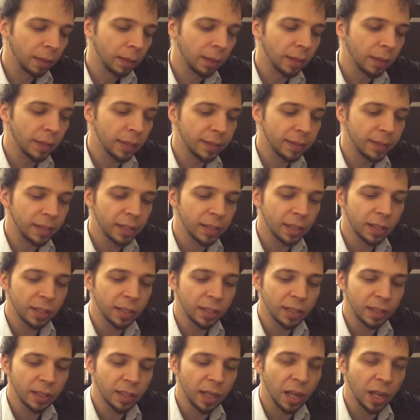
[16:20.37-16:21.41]
This
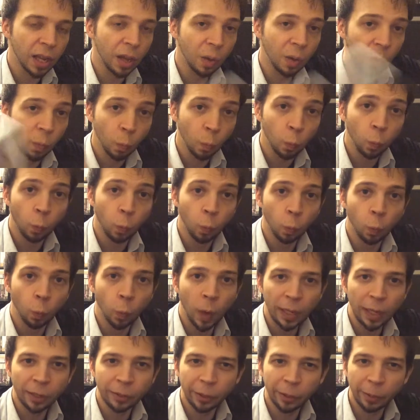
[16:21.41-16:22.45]
is
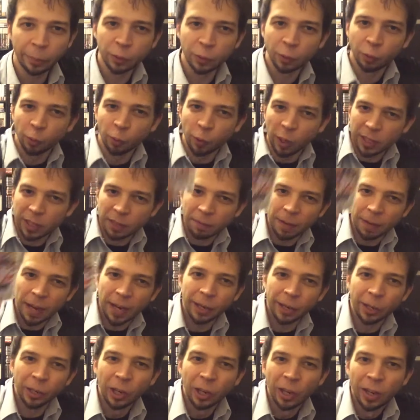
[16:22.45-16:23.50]
Wild Arms
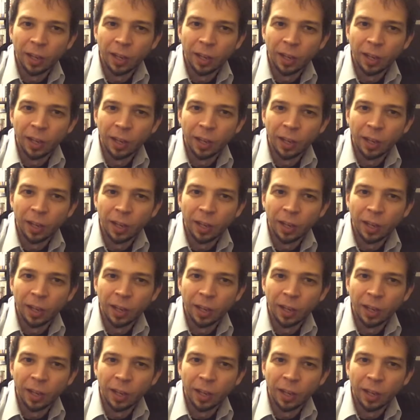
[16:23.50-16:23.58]
Crossfire.